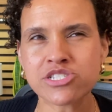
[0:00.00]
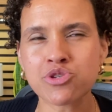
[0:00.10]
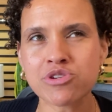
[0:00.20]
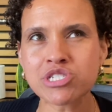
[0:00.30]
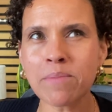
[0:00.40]
So
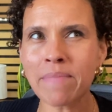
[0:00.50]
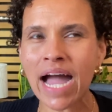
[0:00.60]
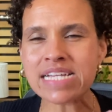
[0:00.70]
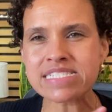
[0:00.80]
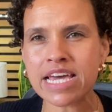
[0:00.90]
there's a
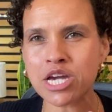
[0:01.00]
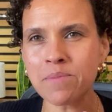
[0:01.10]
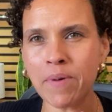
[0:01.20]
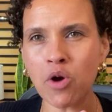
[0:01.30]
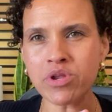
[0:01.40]
mindset
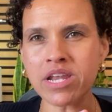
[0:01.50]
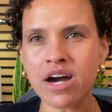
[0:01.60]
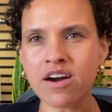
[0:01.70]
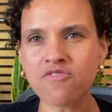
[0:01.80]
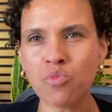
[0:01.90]
component
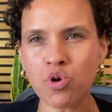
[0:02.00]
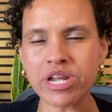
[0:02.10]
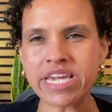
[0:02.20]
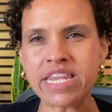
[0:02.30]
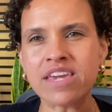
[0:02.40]
of
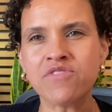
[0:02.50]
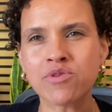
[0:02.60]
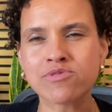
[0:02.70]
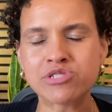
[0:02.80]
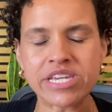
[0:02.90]
morning and evening
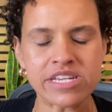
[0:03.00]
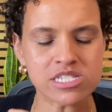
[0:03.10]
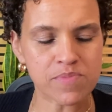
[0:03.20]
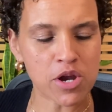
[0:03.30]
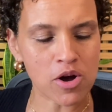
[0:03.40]
routines,
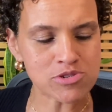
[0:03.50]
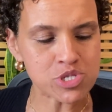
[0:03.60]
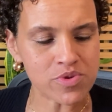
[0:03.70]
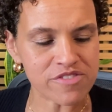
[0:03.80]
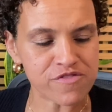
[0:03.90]
but
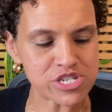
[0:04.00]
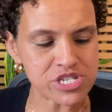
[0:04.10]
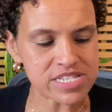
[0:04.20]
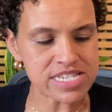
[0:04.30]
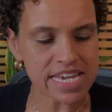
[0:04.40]
also
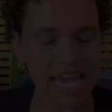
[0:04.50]
efficiency.